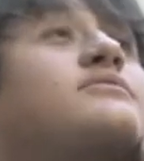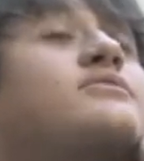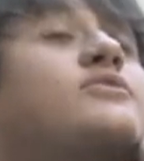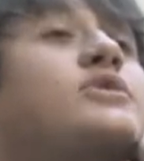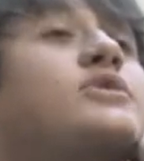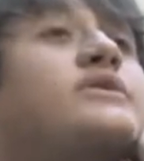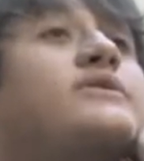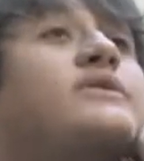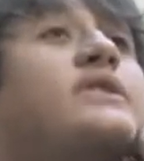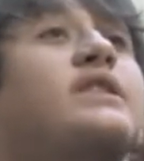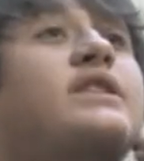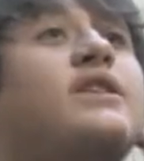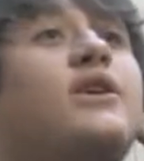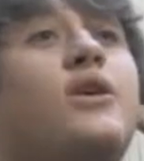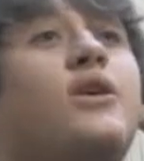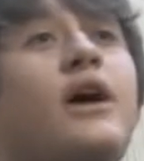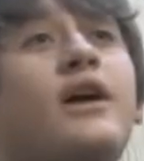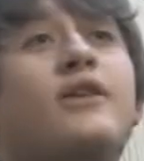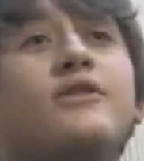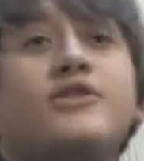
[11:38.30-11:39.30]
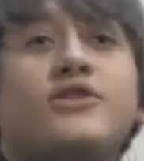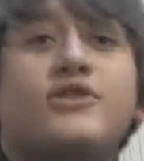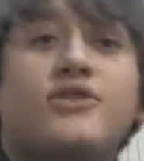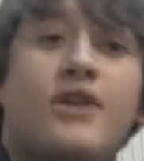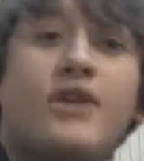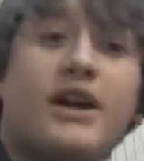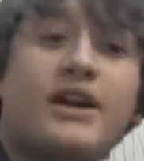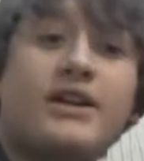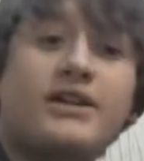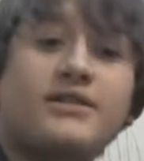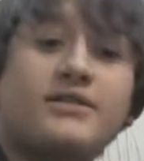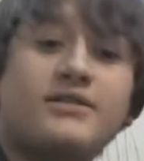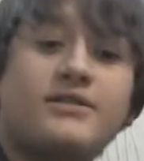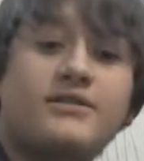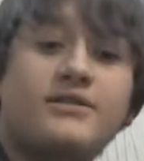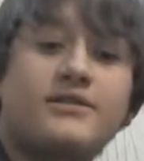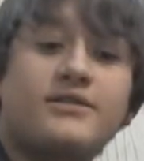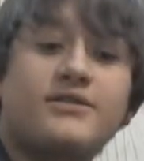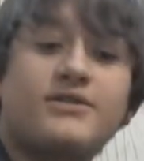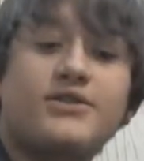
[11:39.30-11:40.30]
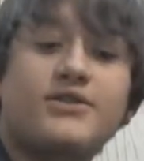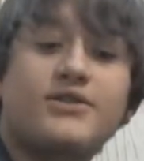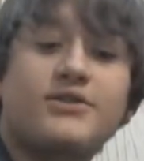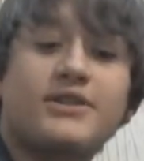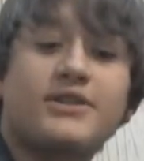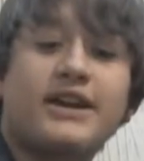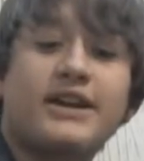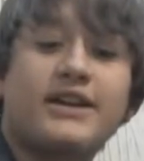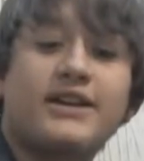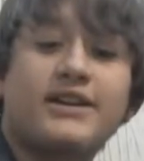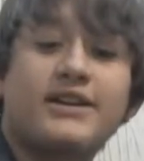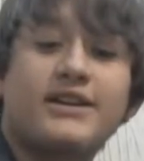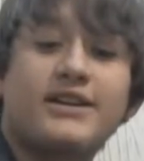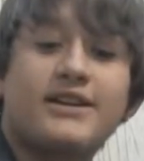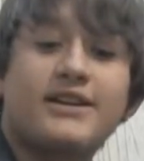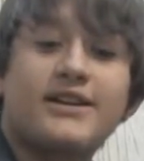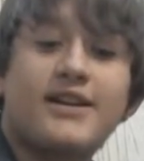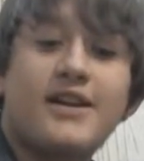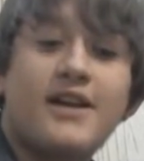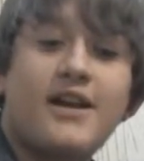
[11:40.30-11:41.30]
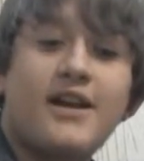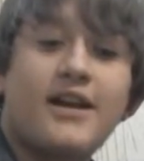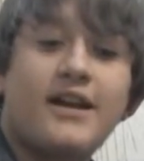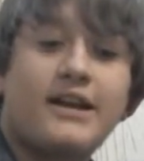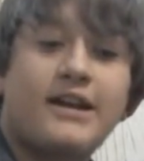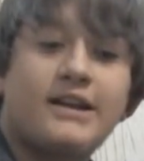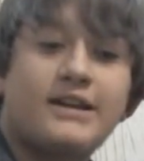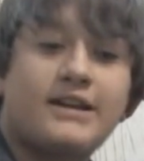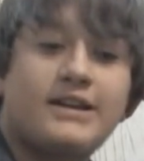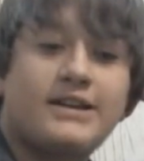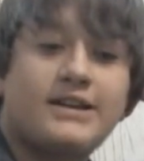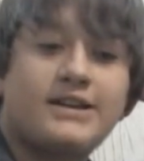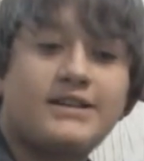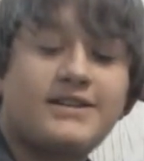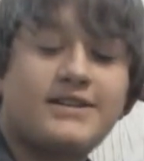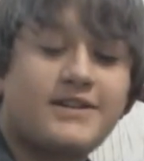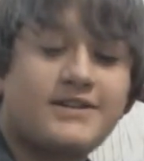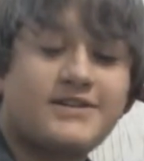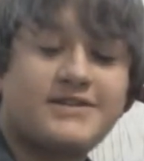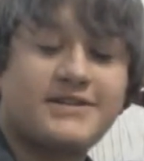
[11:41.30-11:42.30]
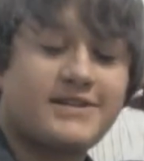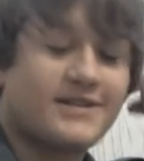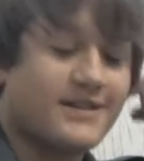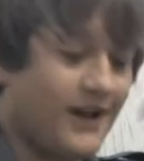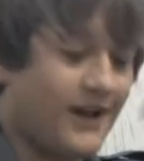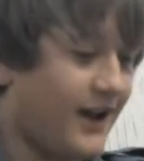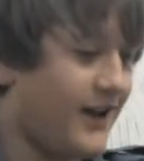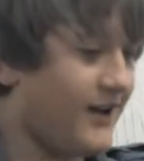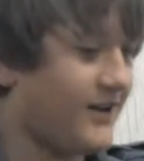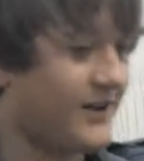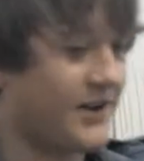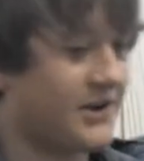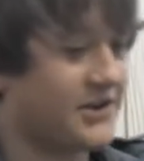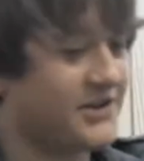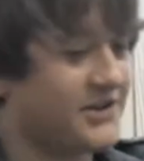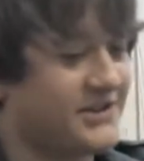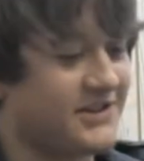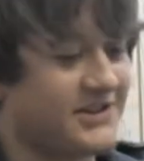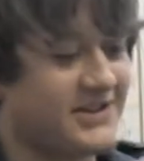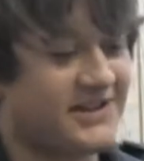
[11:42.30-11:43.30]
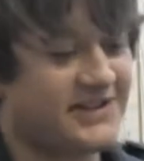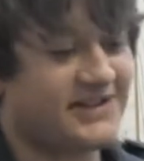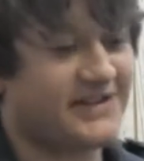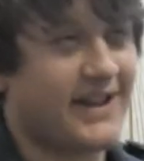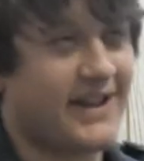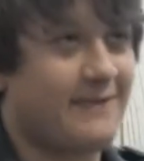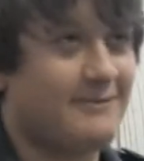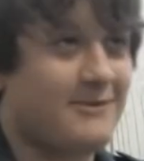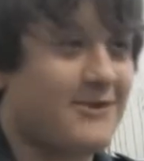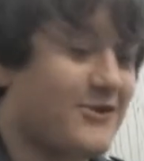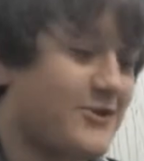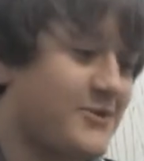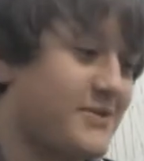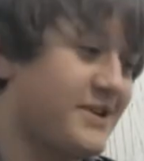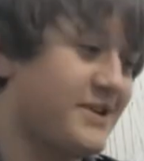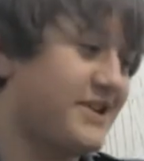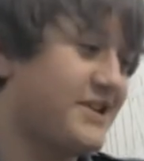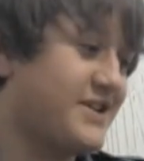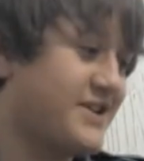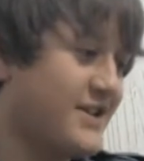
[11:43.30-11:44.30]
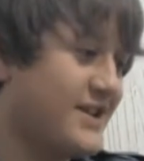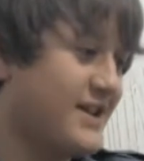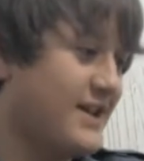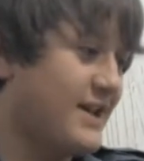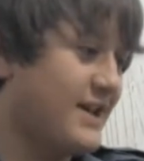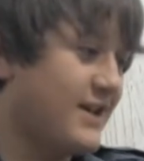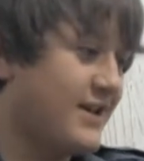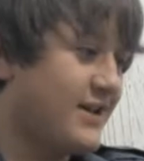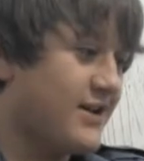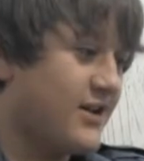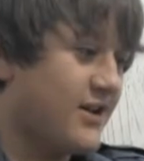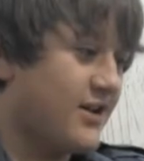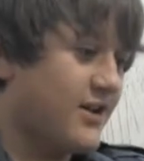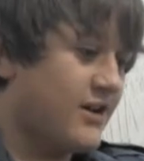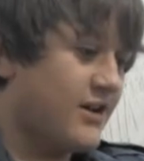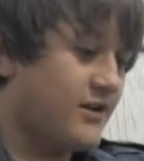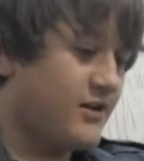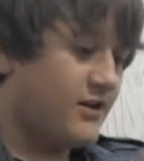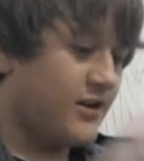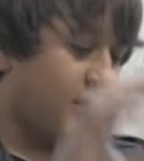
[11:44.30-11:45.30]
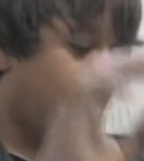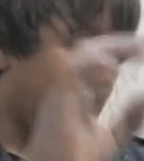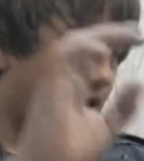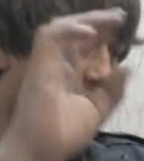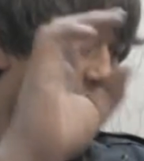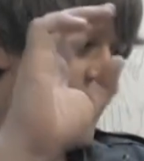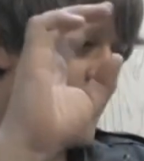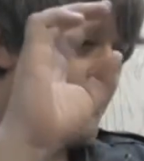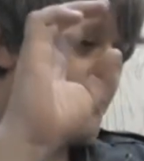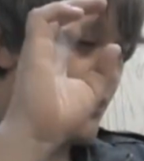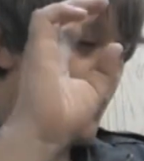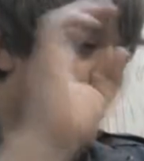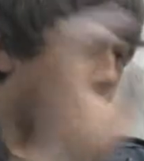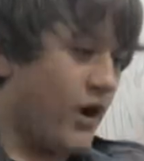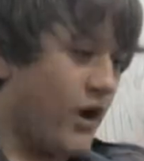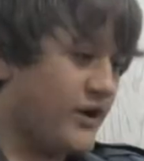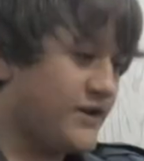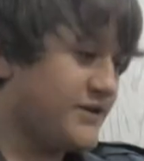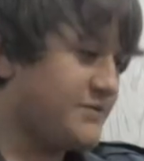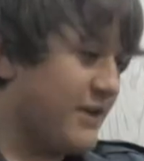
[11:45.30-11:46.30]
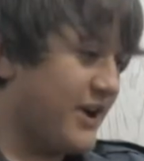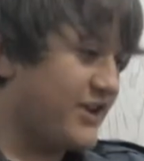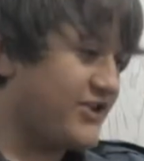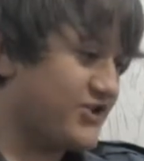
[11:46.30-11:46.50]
one video I regret doing, I'll at least name three. Where's My